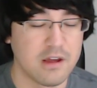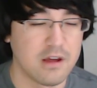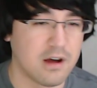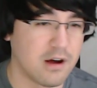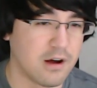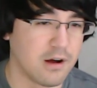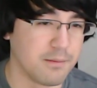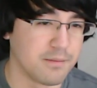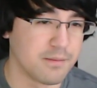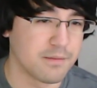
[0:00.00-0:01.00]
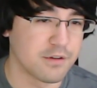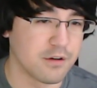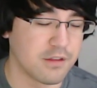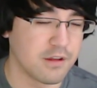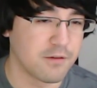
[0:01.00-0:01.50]
So
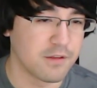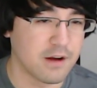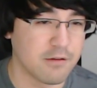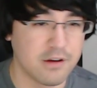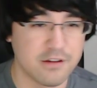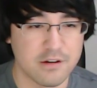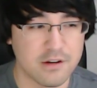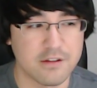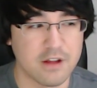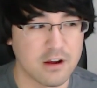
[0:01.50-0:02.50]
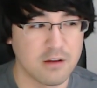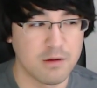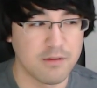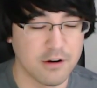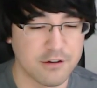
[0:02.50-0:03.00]
I think for that reason, it's not going to
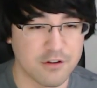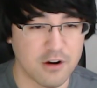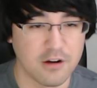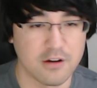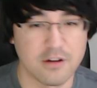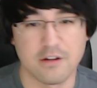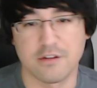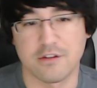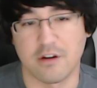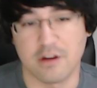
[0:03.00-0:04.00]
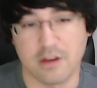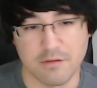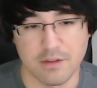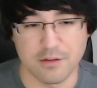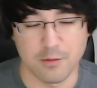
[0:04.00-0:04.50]
be very strong. So I'm going to
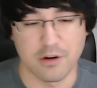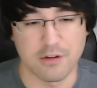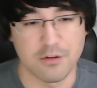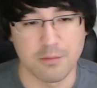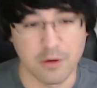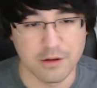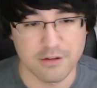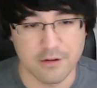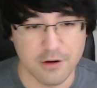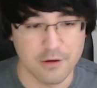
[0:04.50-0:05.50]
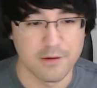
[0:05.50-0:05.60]
give this one a 2.0.